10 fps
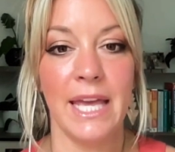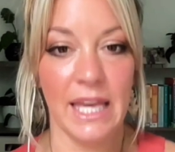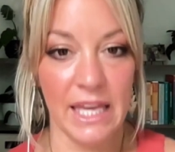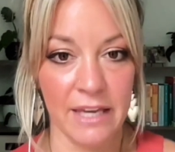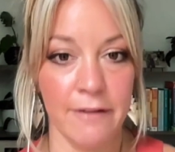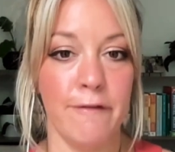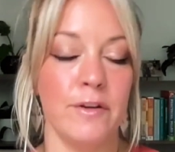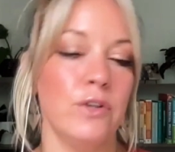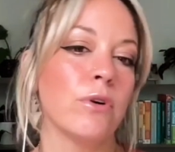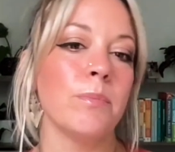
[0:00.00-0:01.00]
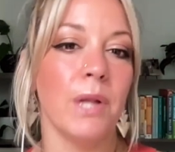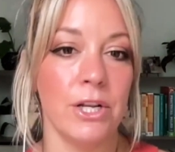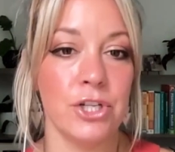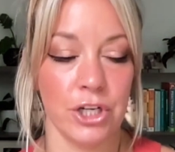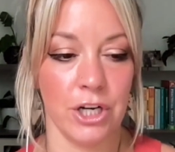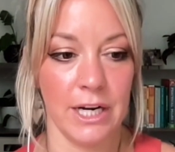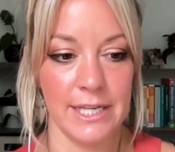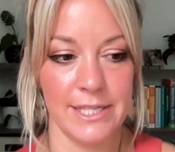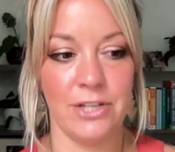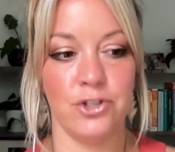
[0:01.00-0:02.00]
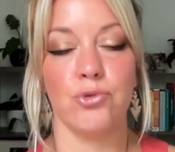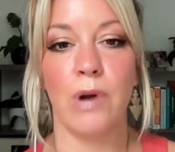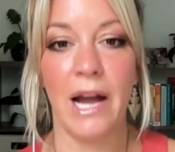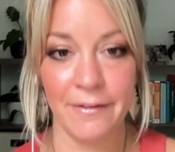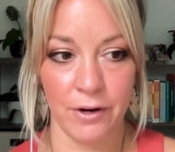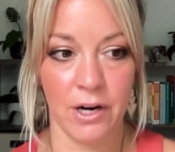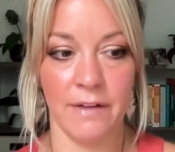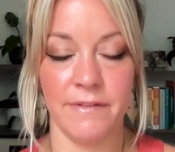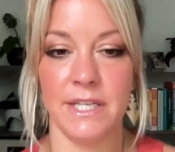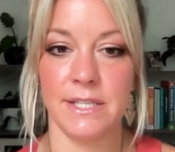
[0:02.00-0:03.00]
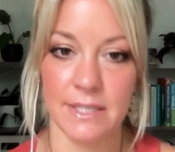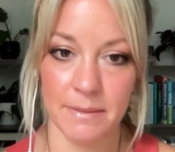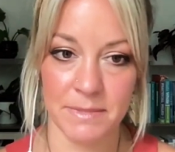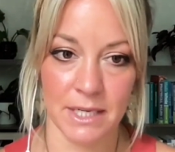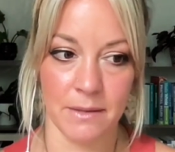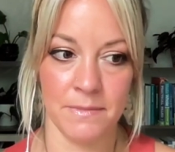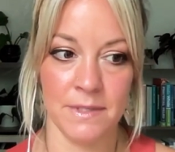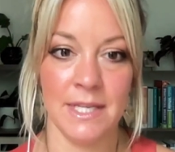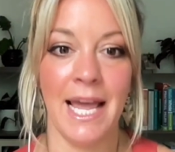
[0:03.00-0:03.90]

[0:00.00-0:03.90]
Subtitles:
if your blood sugar is a driver of these symptoms.